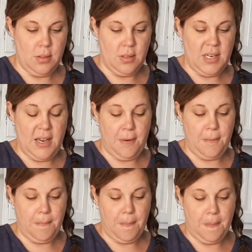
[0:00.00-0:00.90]
Now,
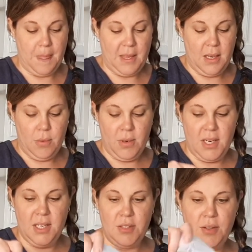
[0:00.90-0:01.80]
we're going
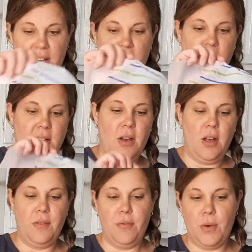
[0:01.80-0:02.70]
to do that on
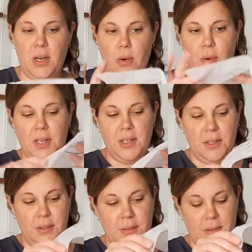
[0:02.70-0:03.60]
all 4
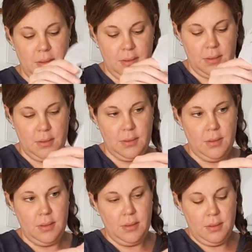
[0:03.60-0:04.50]
corners.
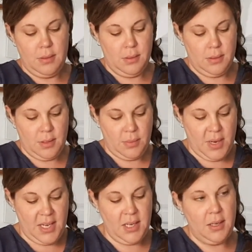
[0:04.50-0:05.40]
All
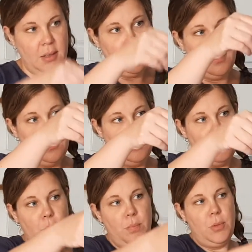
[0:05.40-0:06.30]
right.
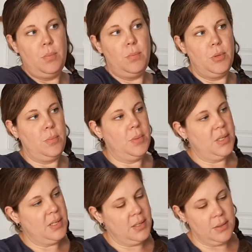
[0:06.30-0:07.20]
Boop, boop, boop.
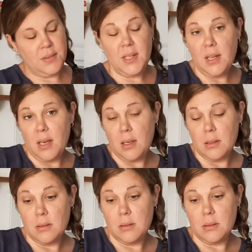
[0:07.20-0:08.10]
Can you see
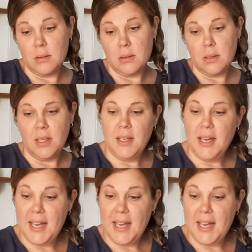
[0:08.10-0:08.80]
that?